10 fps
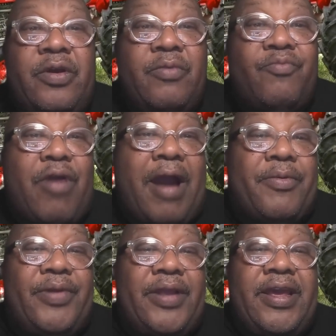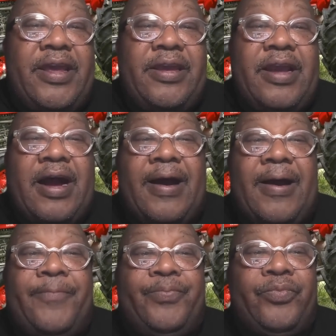probably
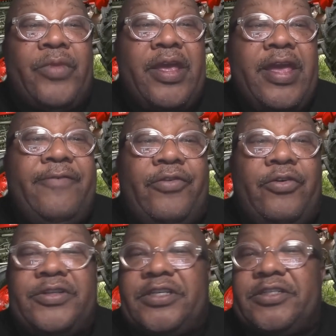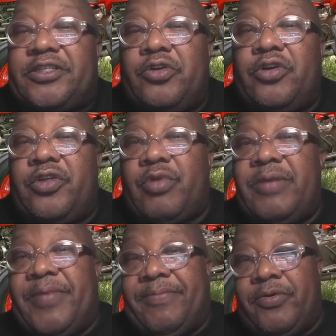influences 2 to 3
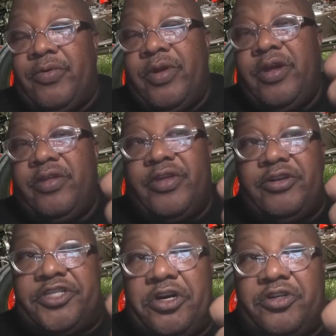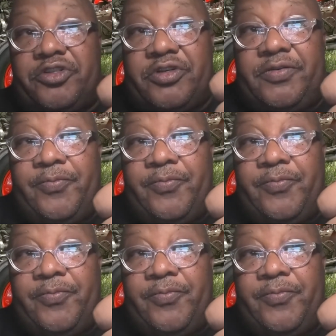people. Their children,